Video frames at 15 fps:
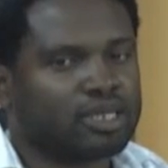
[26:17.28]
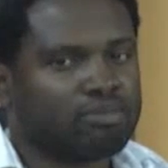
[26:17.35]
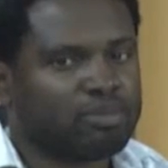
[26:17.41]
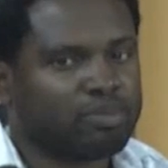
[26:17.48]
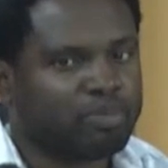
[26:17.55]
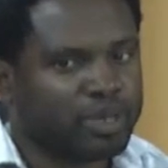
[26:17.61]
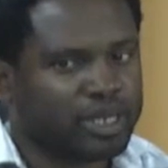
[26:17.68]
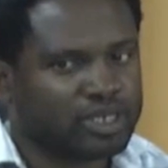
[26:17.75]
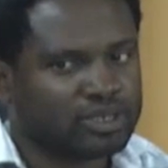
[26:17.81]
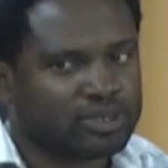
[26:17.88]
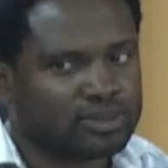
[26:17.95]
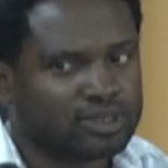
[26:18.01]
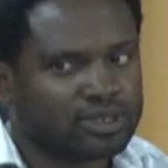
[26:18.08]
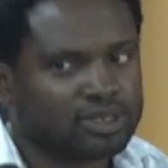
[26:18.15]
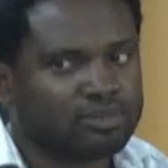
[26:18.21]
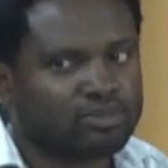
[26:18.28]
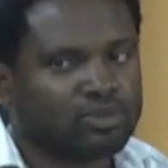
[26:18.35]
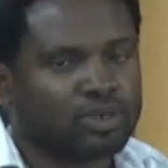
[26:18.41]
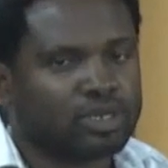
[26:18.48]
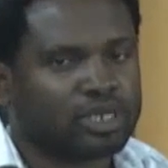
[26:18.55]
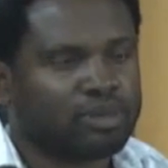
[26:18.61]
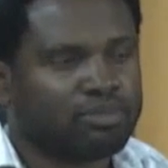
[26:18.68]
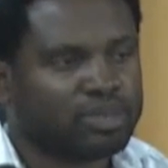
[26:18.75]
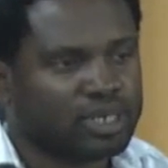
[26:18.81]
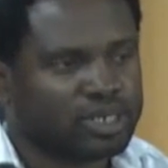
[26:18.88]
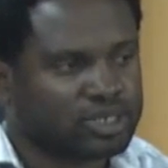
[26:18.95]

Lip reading: it can be plagiarism, or it can be